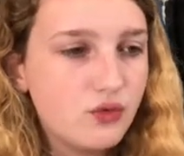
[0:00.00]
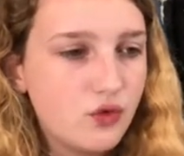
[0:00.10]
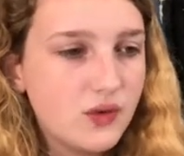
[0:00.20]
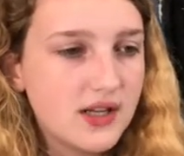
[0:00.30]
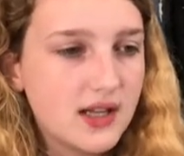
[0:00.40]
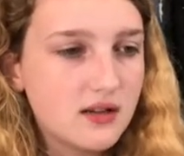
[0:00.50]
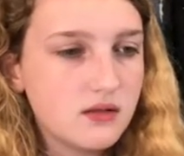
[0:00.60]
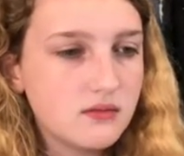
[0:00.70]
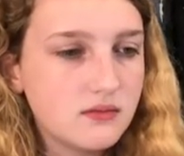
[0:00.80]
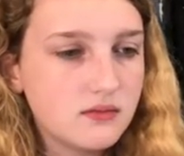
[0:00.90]

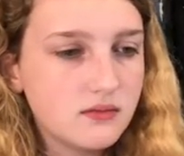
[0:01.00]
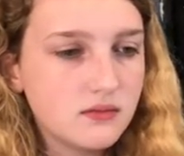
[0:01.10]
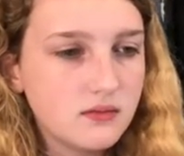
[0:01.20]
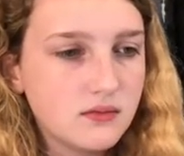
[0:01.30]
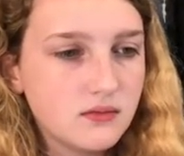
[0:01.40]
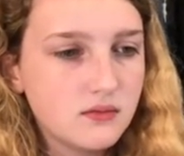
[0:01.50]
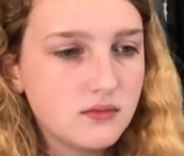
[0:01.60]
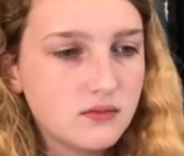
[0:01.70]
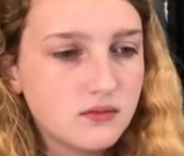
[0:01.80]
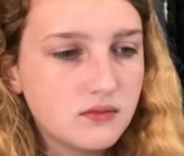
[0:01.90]

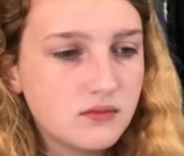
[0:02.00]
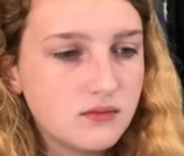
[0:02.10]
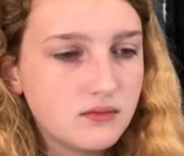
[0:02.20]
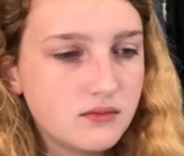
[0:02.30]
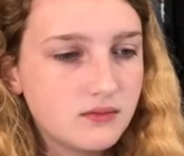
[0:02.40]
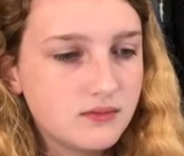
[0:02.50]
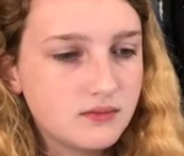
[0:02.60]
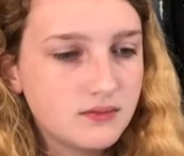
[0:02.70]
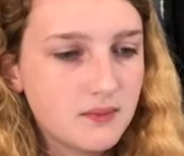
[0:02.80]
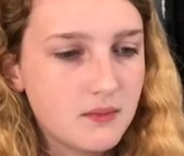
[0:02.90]

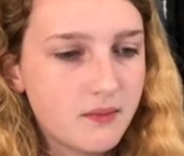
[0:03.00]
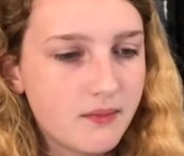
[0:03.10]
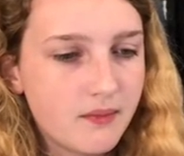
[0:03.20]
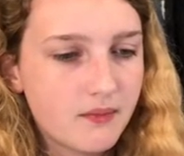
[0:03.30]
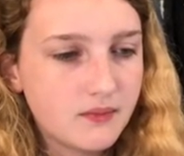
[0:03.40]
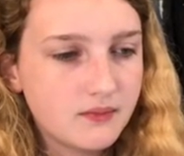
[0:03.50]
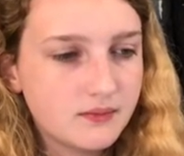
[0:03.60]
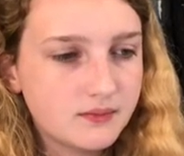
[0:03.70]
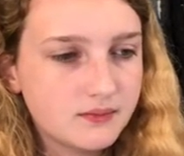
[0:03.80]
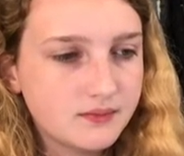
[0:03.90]
No one is speaking in this clip.